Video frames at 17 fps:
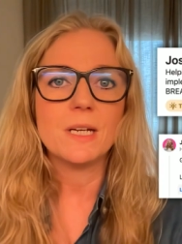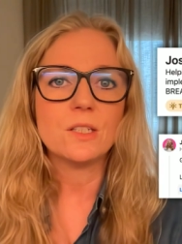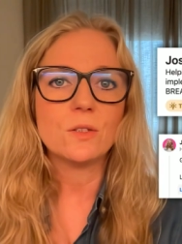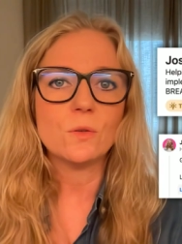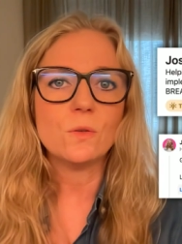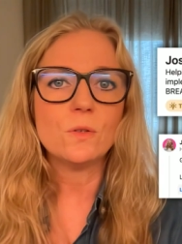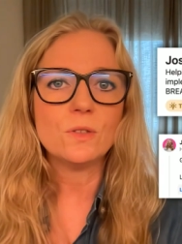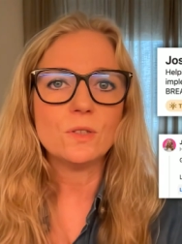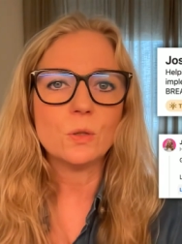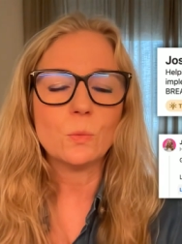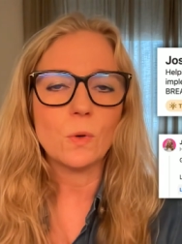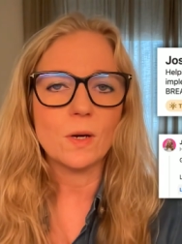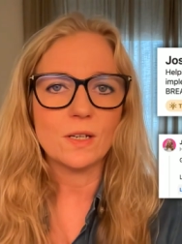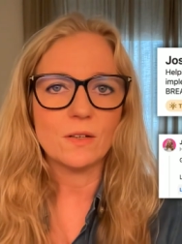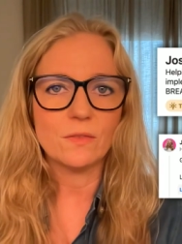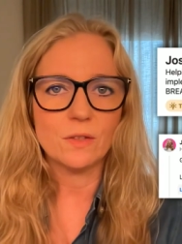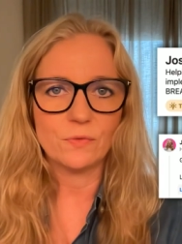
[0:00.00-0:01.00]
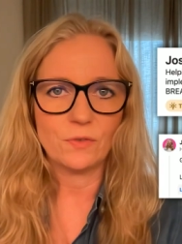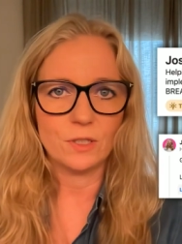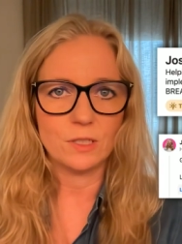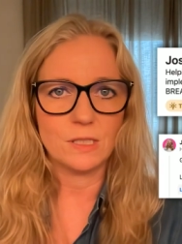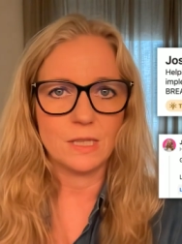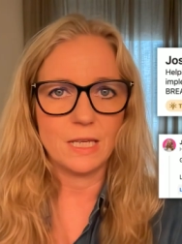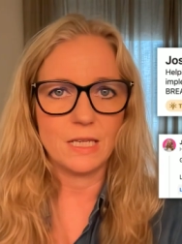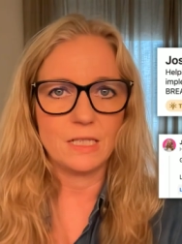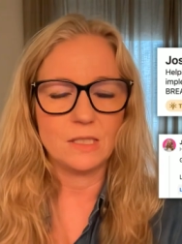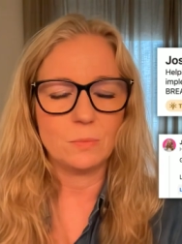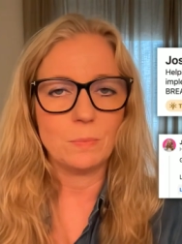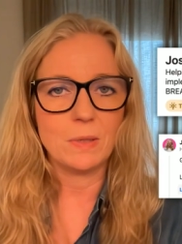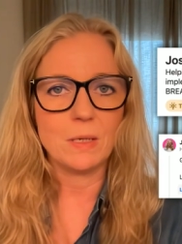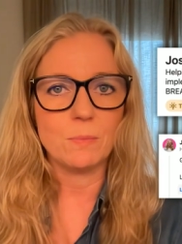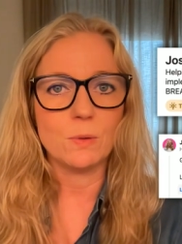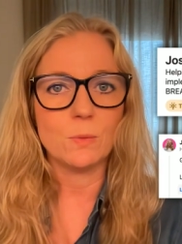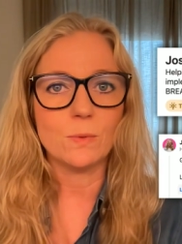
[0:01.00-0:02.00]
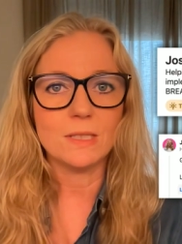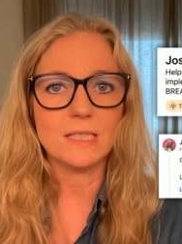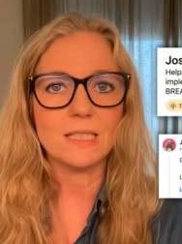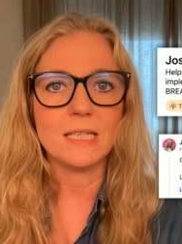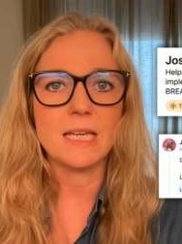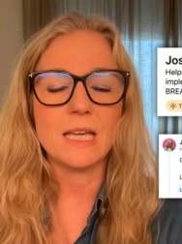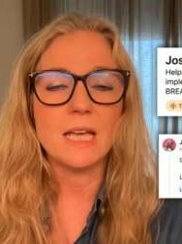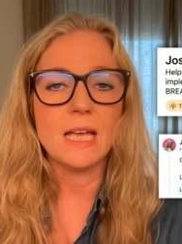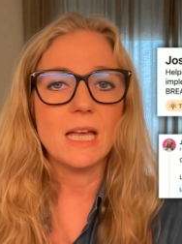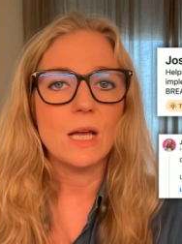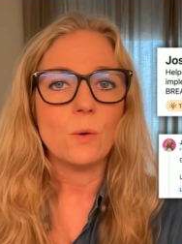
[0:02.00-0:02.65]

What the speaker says: but it's also one of the first things people will see